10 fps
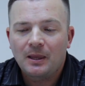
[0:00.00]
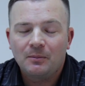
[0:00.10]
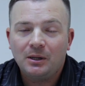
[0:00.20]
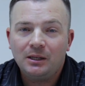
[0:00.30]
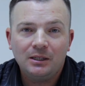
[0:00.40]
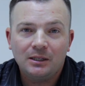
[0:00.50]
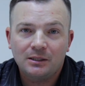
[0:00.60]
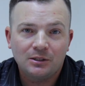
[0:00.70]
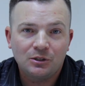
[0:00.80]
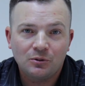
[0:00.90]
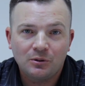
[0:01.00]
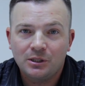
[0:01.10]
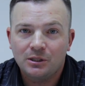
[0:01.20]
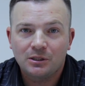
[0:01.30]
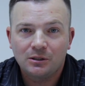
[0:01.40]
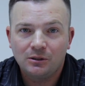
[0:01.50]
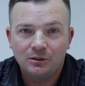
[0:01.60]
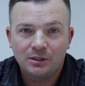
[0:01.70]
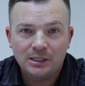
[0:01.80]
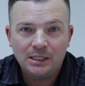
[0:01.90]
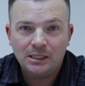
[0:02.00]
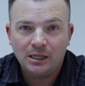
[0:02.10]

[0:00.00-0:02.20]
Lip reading: But I think it's a joy just to see